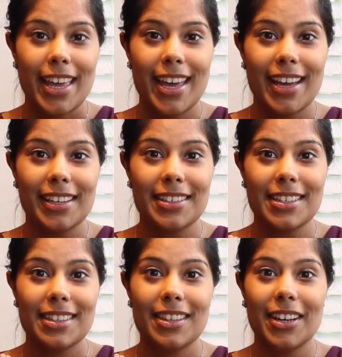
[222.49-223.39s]

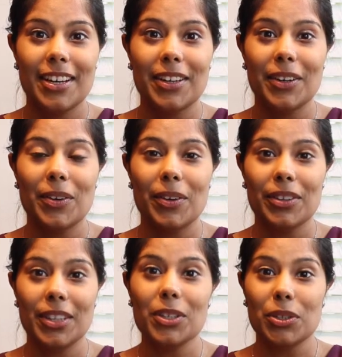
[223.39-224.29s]
And
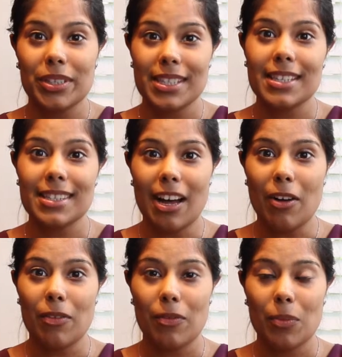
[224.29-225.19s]
the uterus
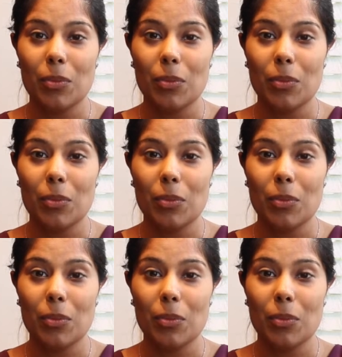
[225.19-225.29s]
itself